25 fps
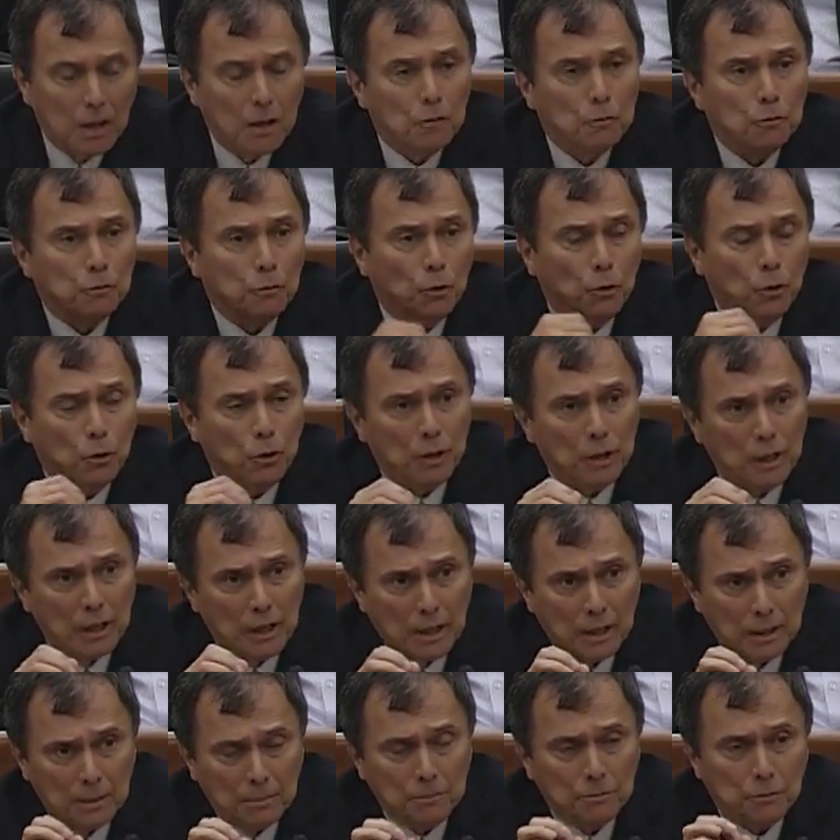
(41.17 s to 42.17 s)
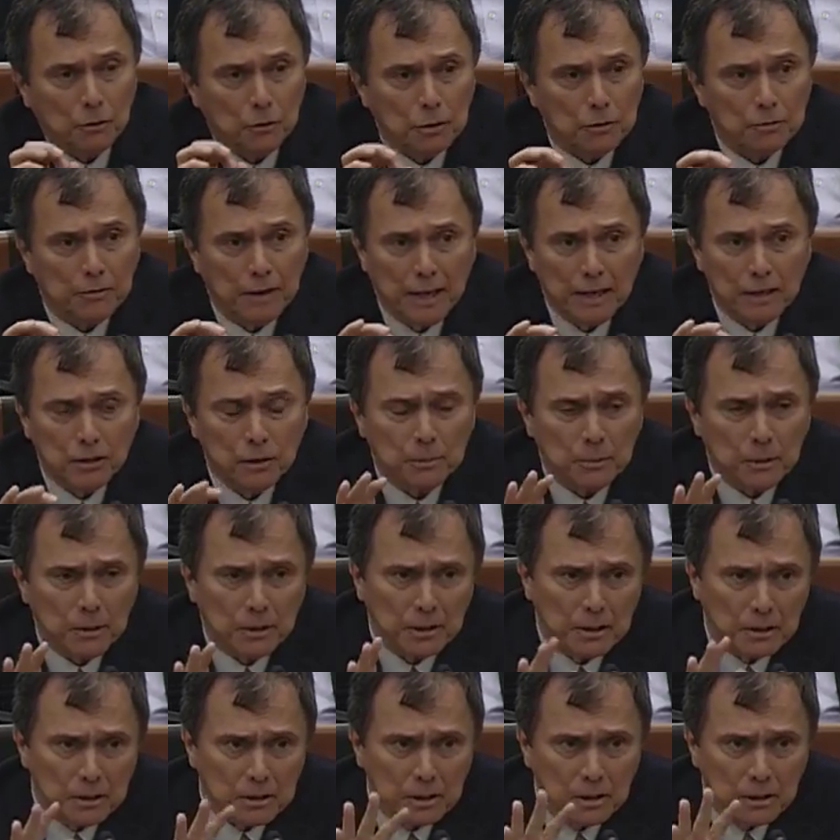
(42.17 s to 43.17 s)
For the Vasimer,
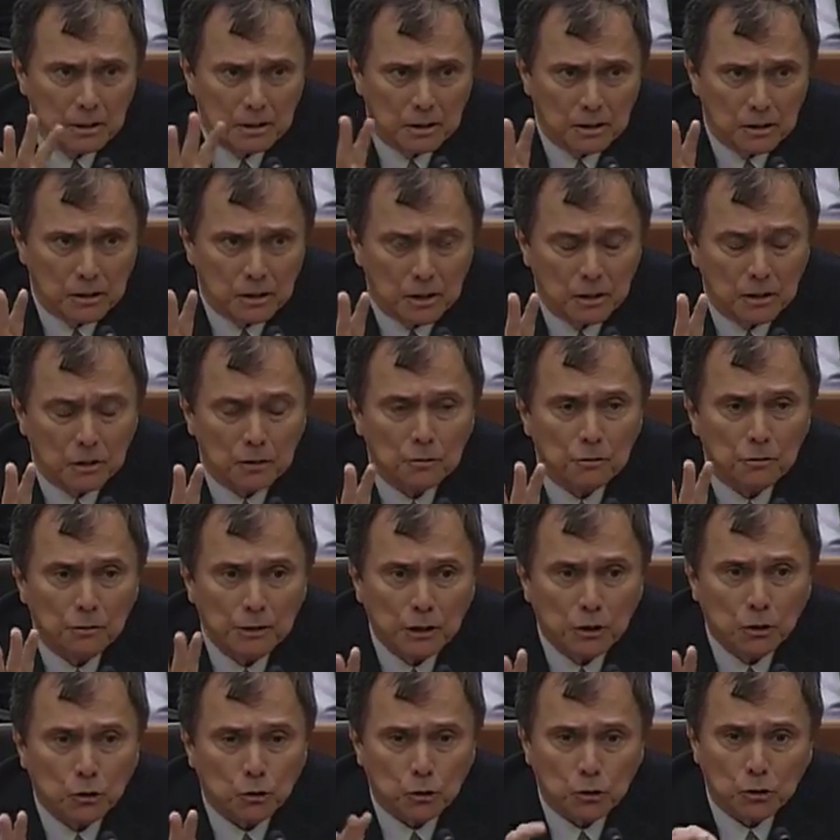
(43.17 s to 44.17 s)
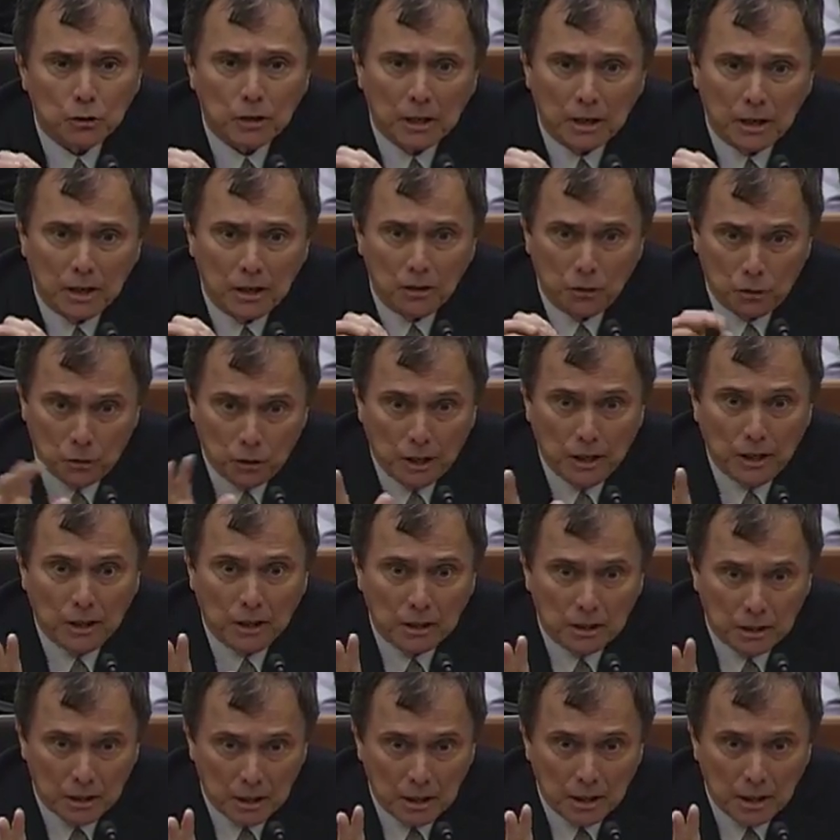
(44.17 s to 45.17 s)
there's certain features that are
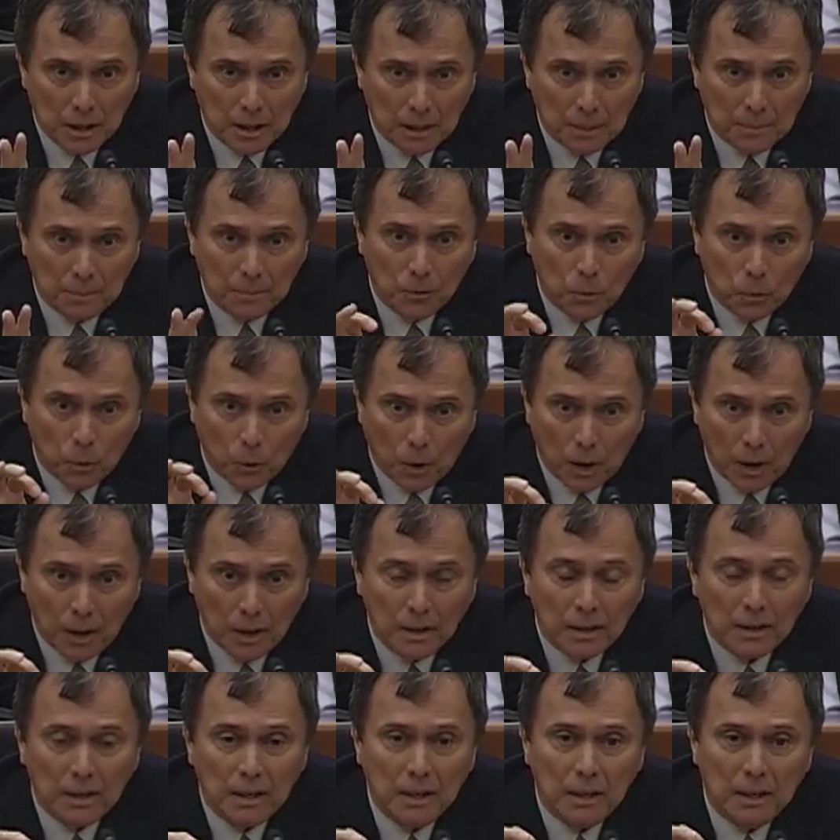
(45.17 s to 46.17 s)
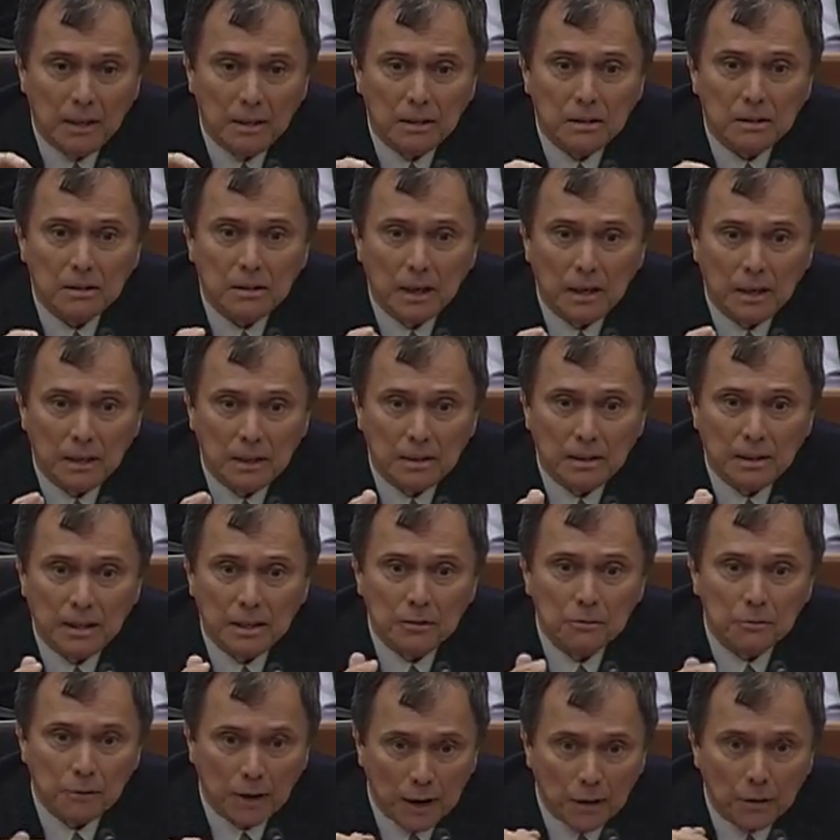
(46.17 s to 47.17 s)
unique. One is that it
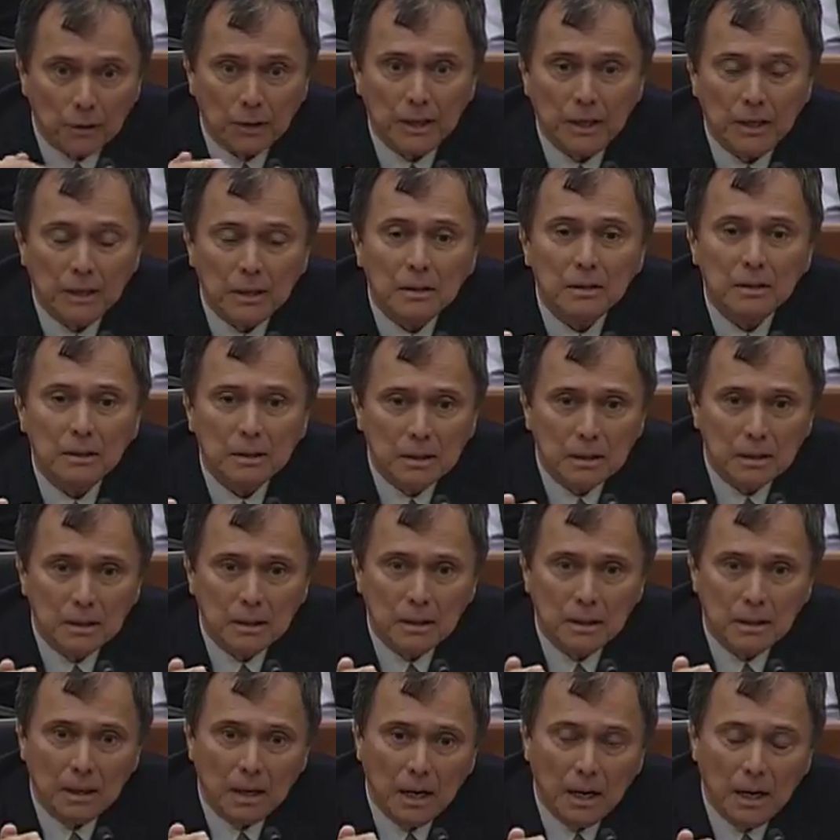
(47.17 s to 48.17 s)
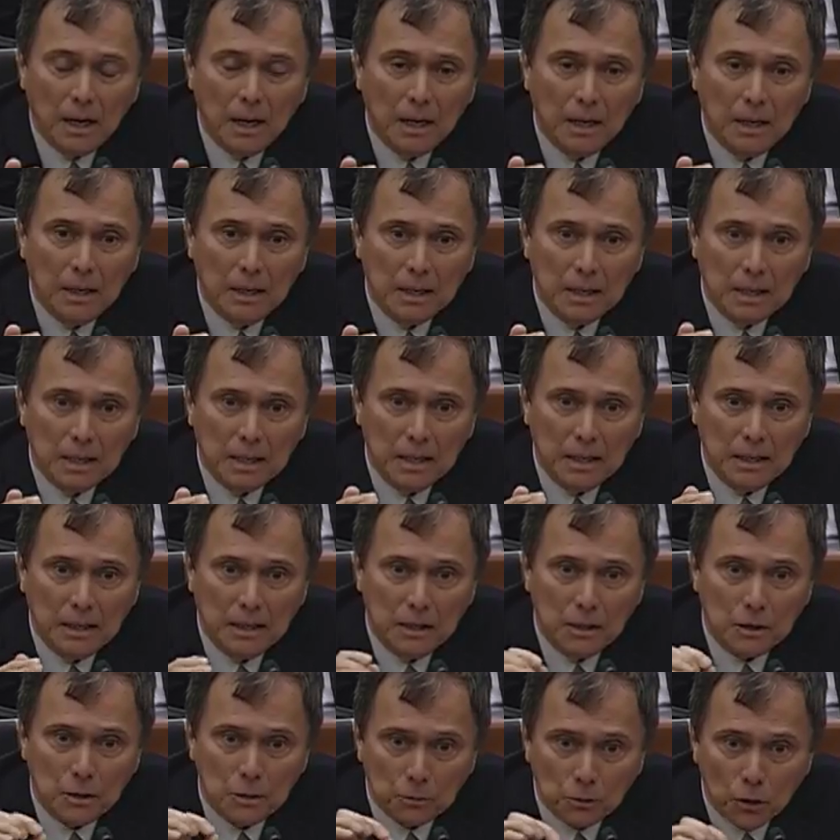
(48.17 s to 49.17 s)
can vary
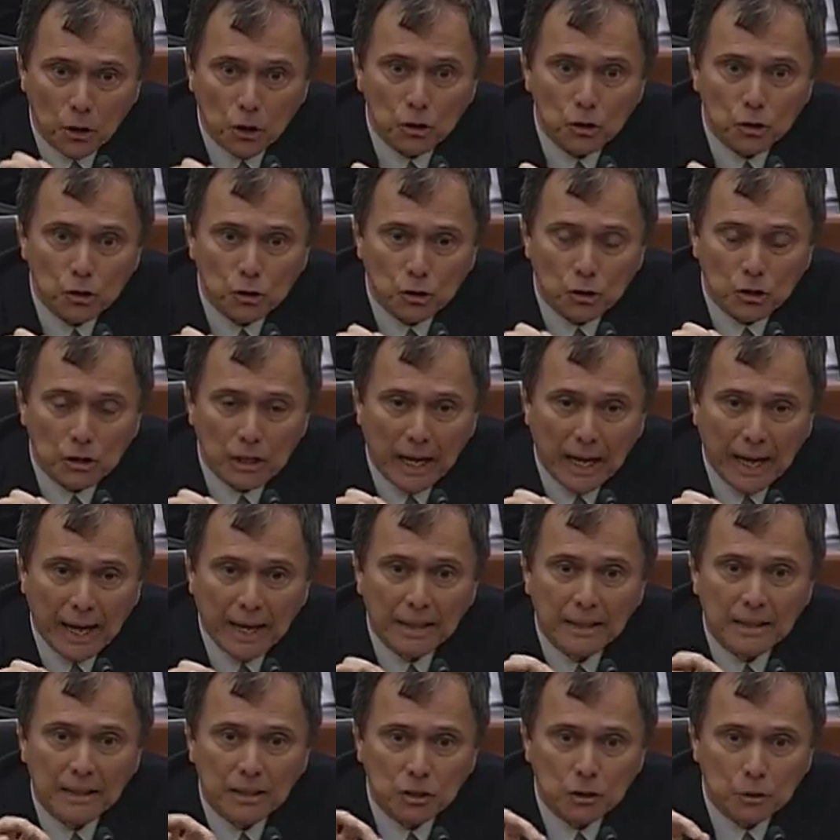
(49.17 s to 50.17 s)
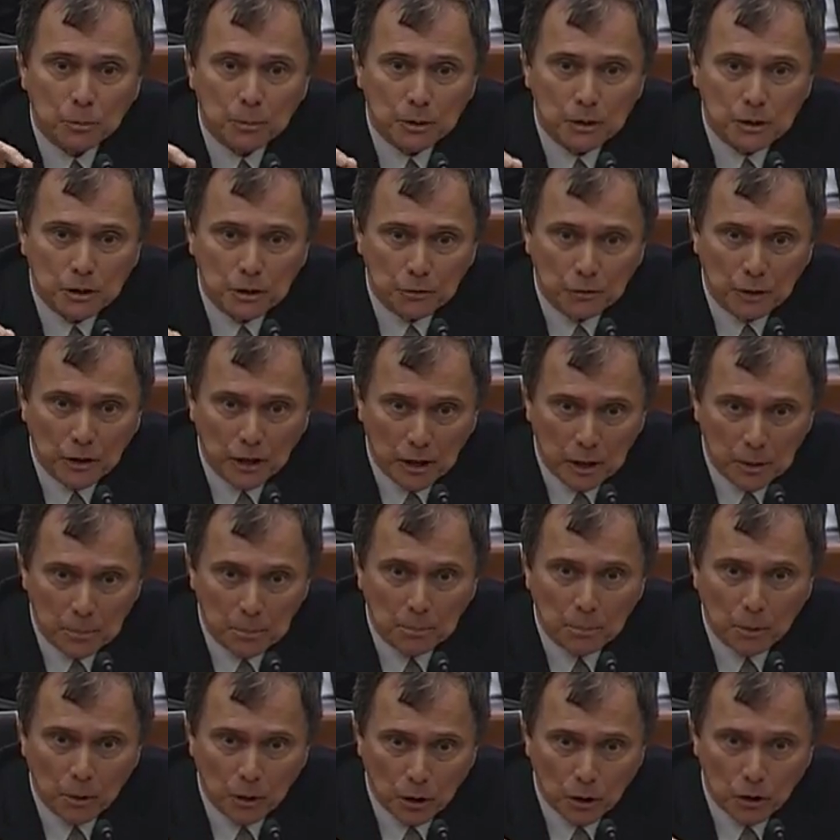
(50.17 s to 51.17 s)
the thrust and the specific
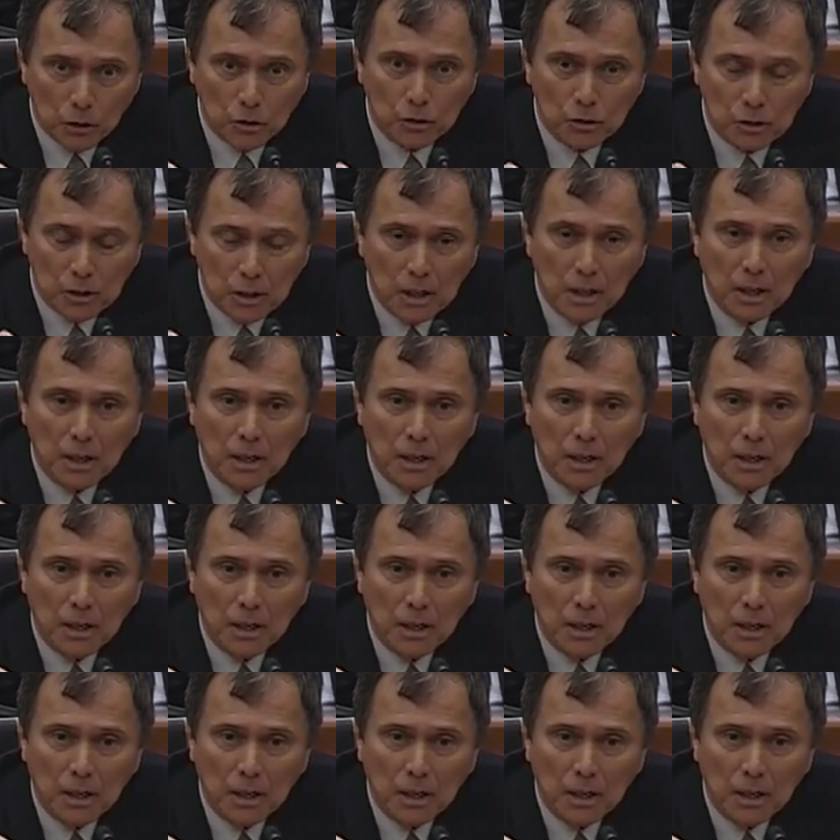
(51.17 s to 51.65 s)
impulse